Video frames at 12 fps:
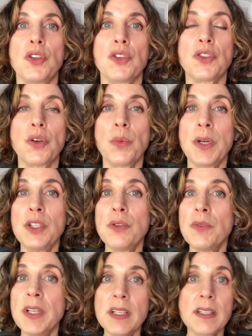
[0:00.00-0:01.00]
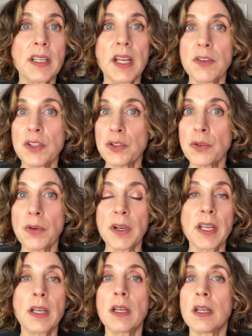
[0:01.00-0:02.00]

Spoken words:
So when you read a scary story,